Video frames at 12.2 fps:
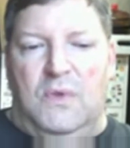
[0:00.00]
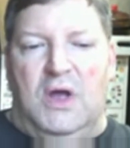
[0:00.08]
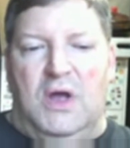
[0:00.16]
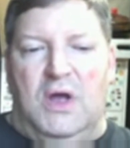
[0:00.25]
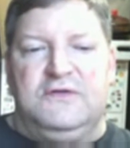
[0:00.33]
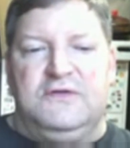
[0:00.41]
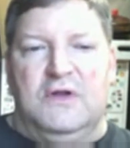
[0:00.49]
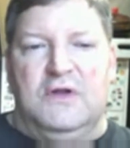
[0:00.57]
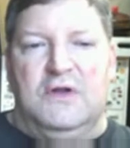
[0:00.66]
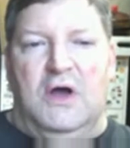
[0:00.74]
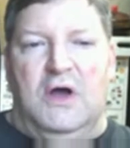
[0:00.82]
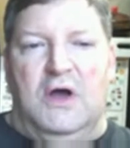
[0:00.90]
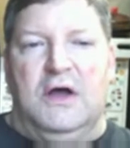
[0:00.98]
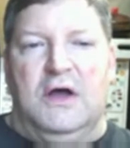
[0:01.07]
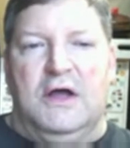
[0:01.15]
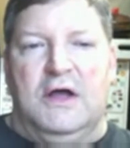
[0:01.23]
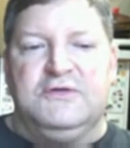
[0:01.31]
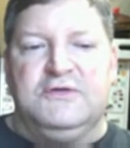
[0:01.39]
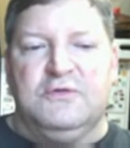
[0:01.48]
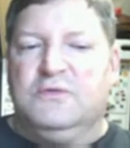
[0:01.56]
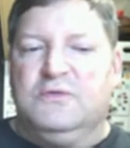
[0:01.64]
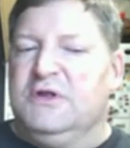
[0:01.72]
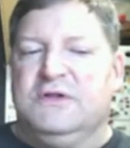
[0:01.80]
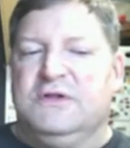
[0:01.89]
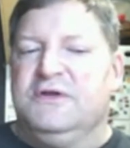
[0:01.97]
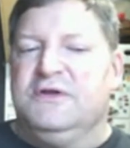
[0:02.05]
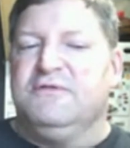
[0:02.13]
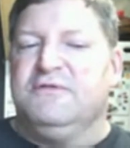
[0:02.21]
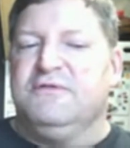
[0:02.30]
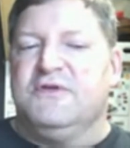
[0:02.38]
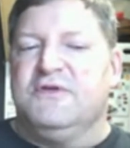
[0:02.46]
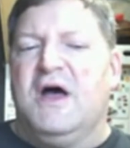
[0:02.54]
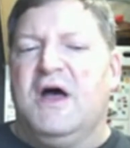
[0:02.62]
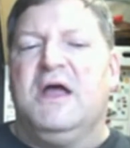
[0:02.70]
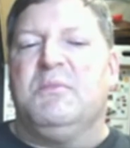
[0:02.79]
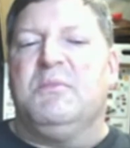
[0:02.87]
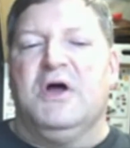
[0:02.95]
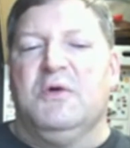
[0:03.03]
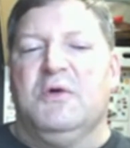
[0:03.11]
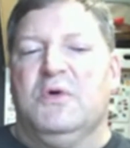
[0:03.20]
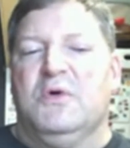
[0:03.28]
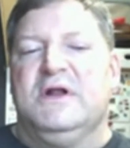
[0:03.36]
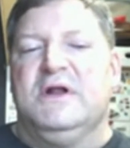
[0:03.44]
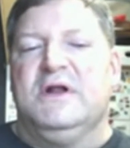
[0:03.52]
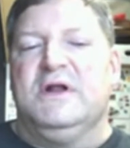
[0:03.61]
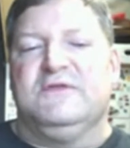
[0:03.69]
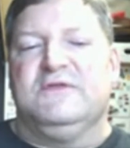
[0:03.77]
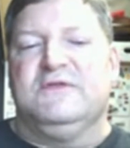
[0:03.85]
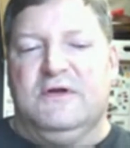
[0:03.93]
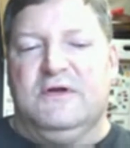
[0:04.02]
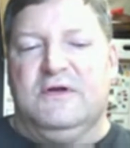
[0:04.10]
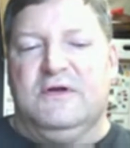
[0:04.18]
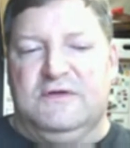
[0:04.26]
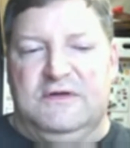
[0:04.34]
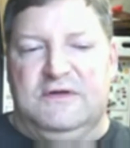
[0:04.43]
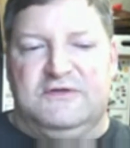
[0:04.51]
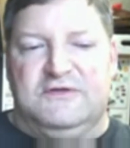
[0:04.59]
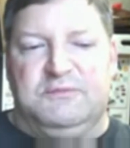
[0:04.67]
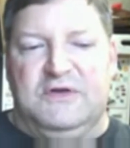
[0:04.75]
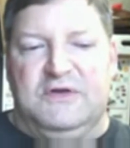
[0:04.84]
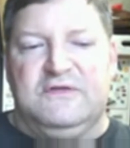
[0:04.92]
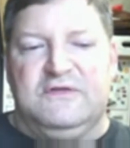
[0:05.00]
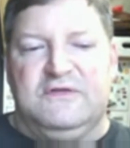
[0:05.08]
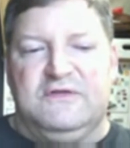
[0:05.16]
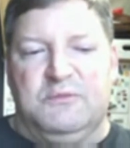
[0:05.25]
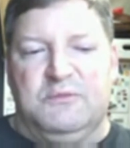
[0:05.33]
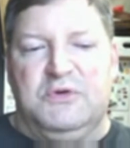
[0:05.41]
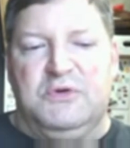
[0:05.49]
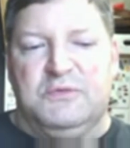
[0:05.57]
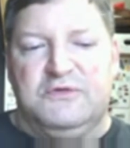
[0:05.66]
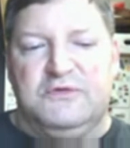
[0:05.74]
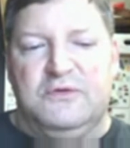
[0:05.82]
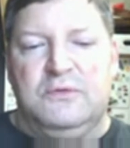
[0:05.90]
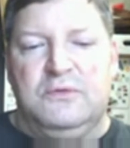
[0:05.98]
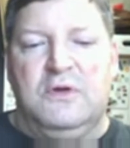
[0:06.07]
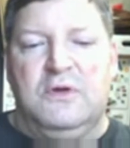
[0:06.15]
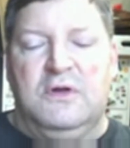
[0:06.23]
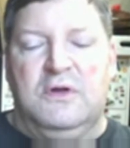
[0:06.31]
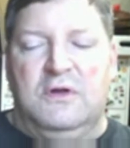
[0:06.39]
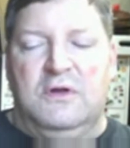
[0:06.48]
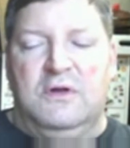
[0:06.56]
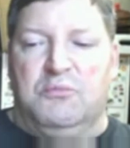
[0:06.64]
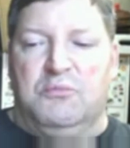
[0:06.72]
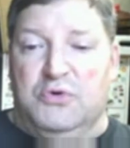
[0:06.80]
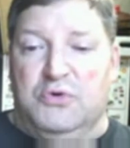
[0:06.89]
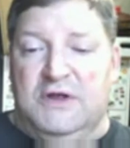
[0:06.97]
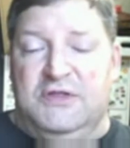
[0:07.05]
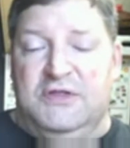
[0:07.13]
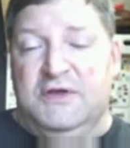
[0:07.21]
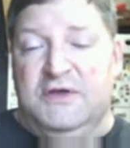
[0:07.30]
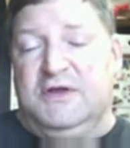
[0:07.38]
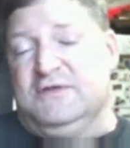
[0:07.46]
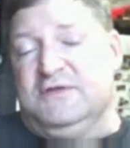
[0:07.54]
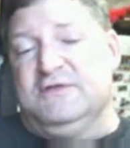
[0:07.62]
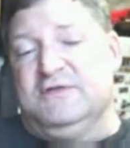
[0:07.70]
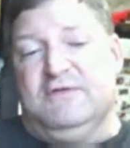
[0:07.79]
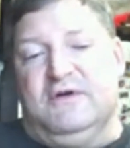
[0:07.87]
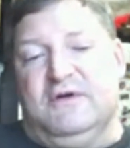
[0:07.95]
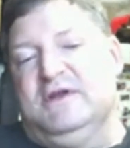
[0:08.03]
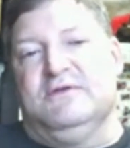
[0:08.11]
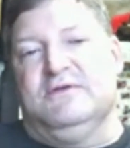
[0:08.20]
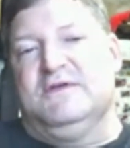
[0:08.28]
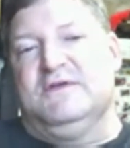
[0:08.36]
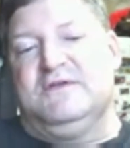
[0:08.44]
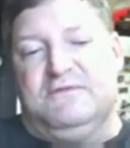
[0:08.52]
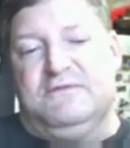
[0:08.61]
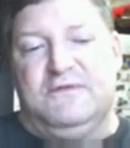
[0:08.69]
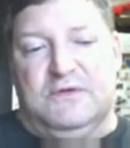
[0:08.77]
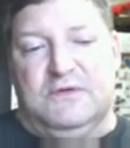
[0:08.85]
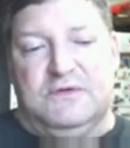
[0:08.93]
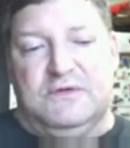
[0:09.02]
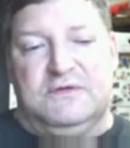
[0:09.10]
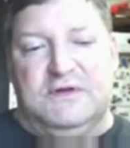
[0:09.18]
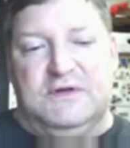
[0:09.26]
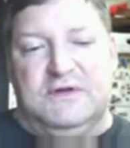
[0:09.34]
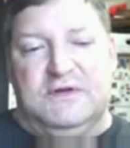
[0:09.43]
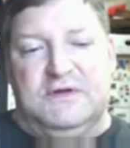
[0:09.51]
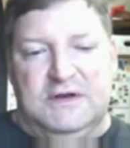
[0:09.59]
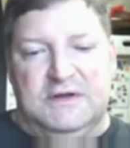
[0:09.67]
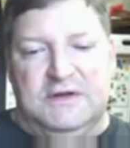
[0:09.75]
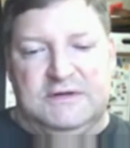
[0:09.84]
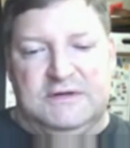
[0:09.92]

I I don't really live or die by what happens out in space like some people do, but I think it's a very interesting field, and